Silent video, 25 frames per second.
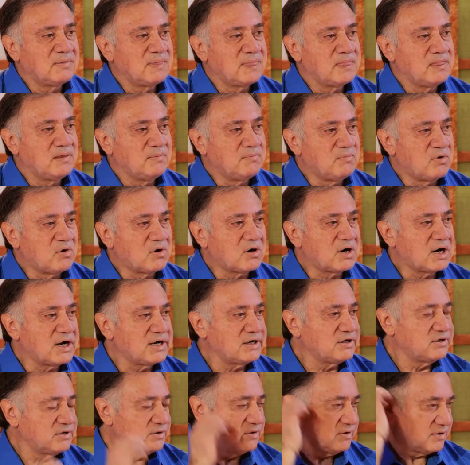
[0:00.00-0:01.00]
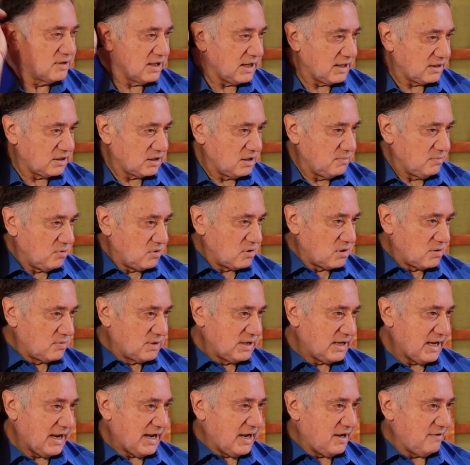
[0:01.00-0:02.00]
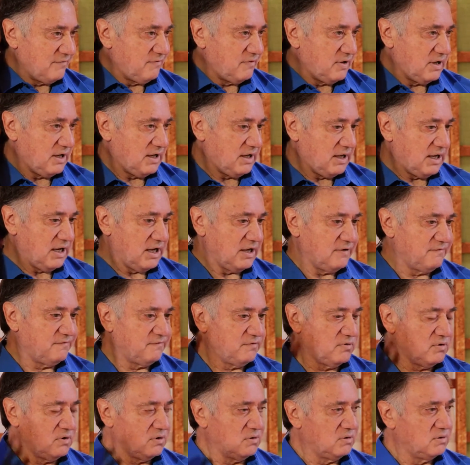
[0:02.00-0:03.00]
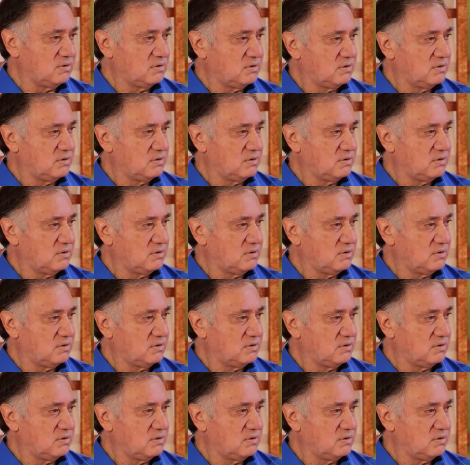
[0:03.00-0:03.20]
The more I do that, the more we have a full,